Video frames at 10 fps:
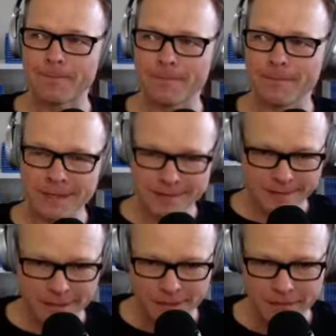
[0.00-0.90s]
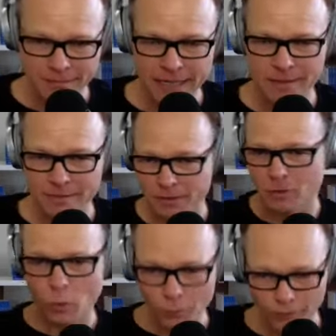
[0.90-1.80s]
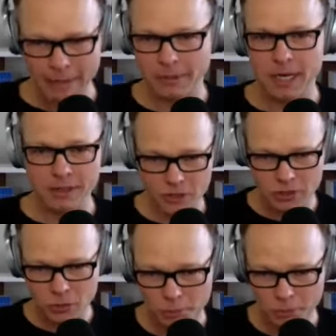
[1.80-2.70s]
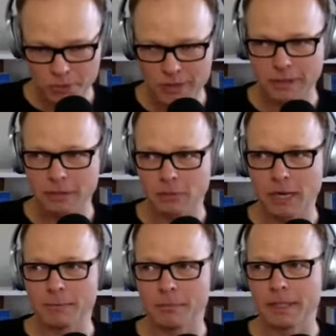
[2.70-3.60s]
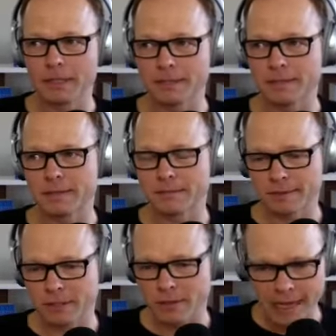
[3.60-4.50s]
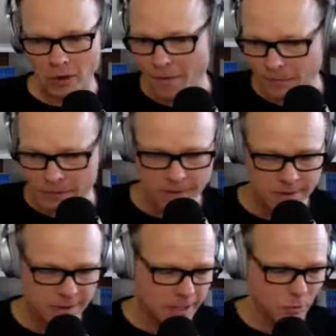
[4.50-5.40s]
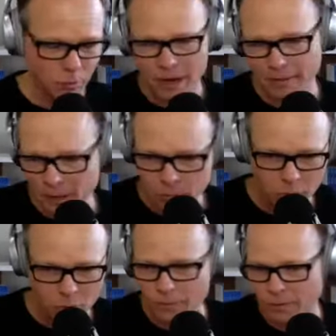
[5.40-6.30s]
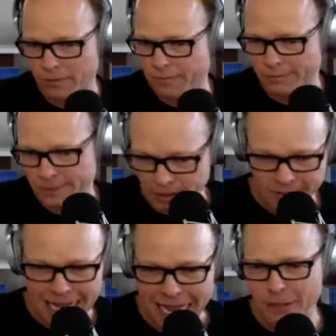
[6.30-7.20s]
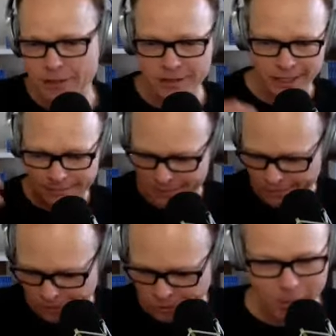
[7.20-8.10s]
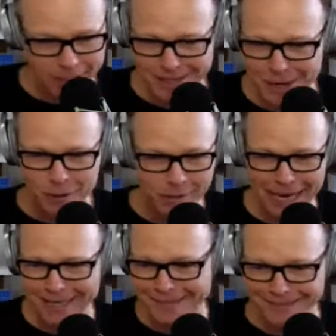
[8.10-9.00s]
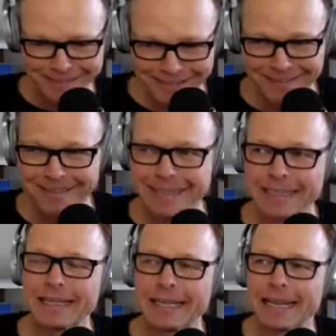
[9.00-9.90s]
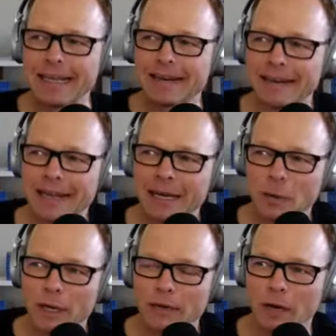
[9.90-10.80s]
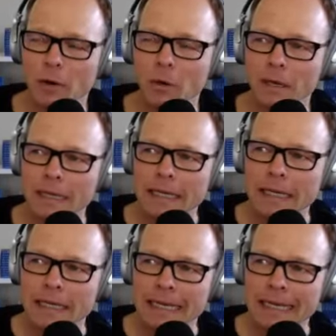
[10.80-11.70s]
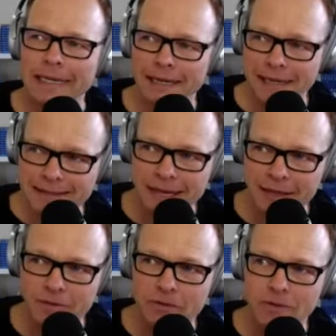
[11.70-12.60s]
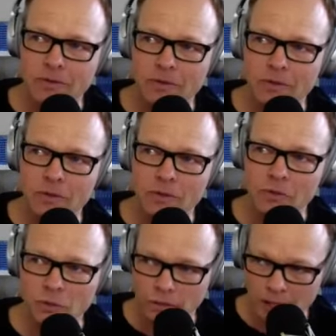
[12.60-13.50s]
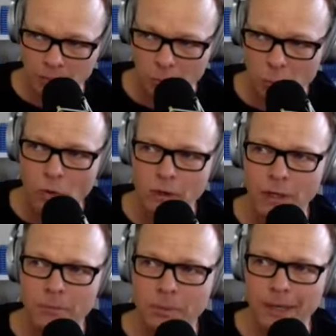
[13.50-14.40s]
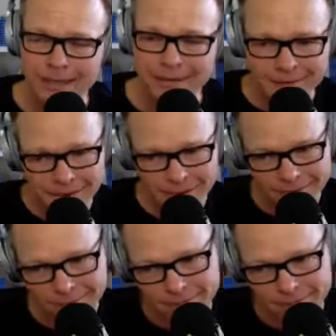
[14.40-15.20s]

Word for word: this decision affected your whole family, not just you personally, right? Because you had offers to sell to a private equity group for you know cash, and then it, all the money's there in the bank, and and and and away you go. And in this case, you certainly got rewarded, but it's going to